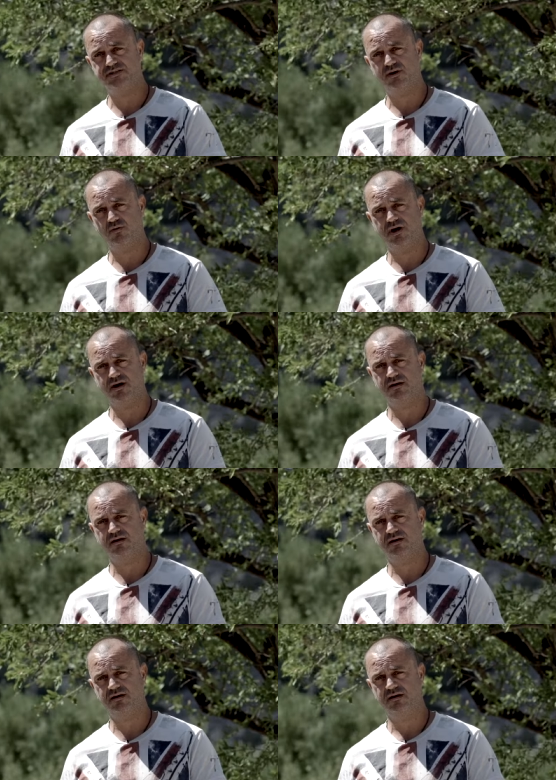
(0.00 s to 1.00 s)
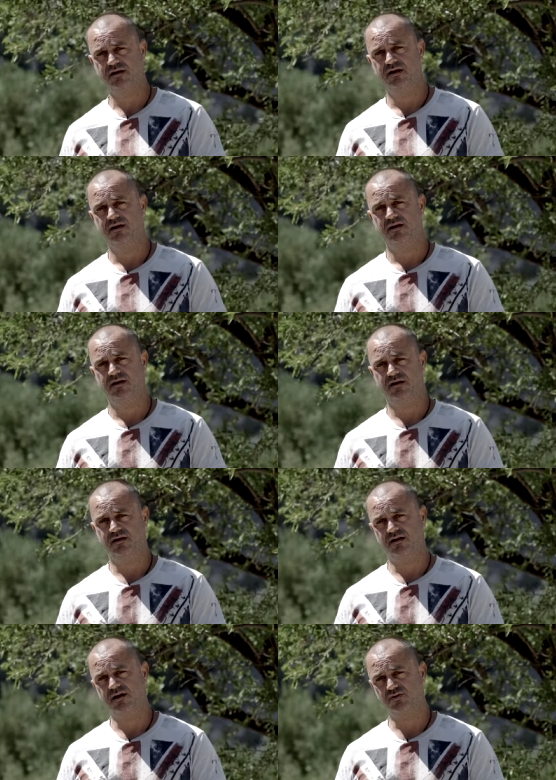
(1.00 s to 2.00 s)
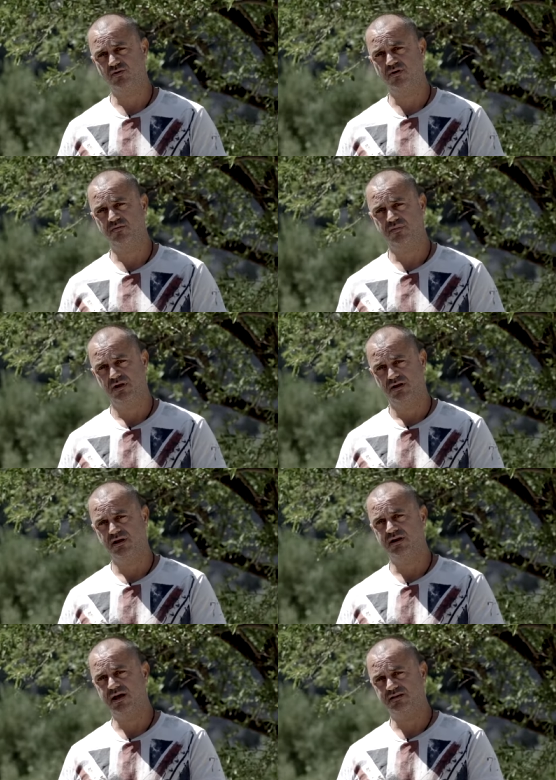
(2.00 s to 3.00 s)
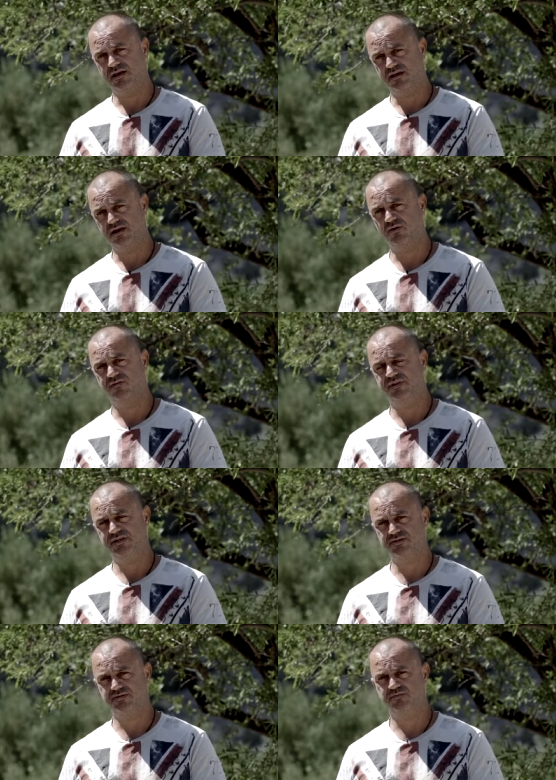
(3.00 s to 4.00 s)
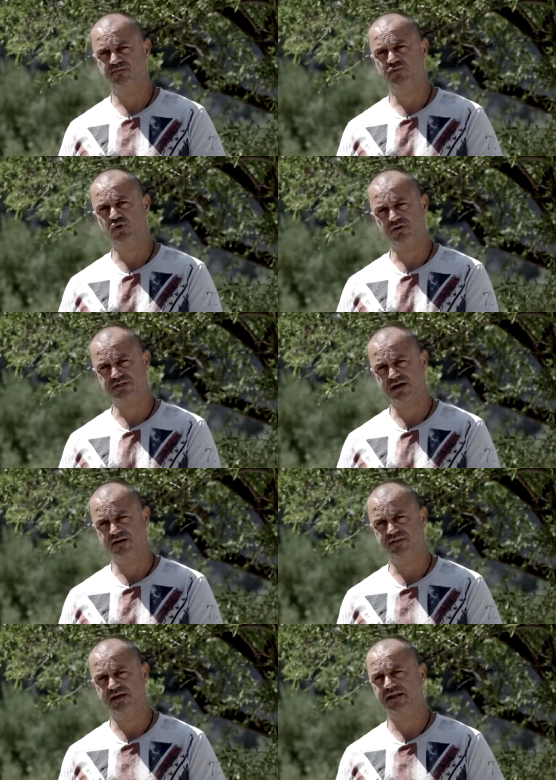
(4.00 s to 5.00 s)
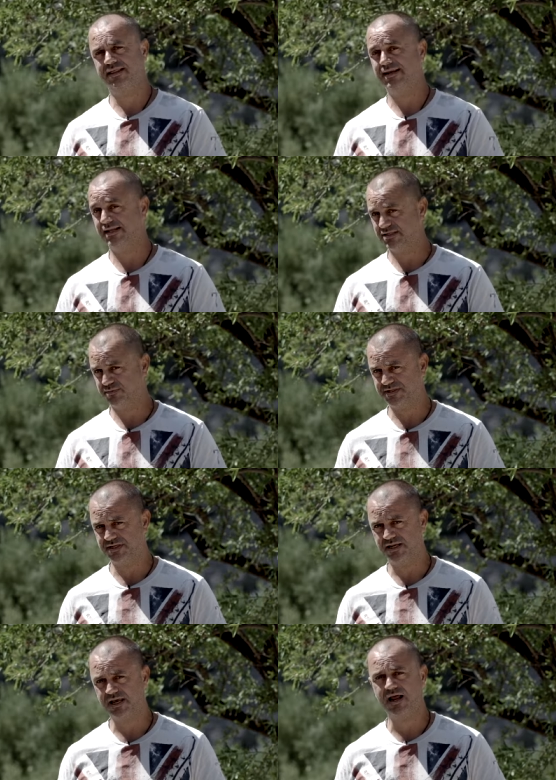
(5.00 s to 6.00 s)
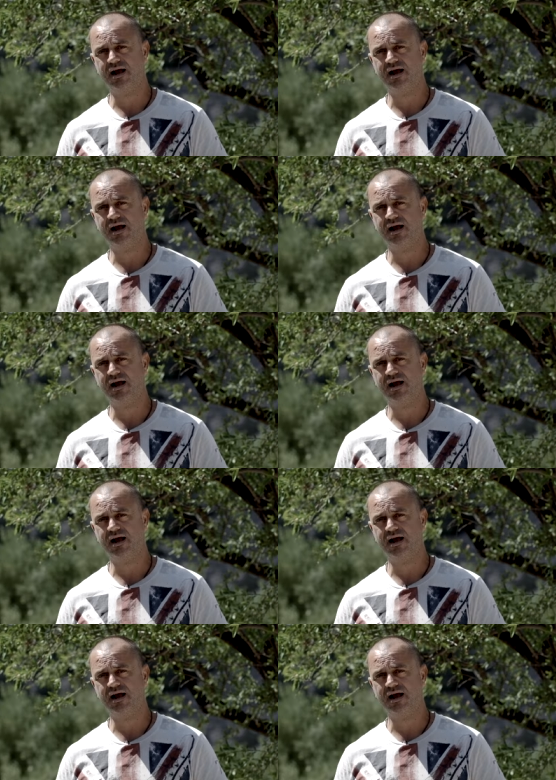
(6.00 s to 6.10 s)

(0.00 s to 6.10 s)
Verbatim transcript: the work uh, uh at home and I take care of this dogs I have there and they need special care,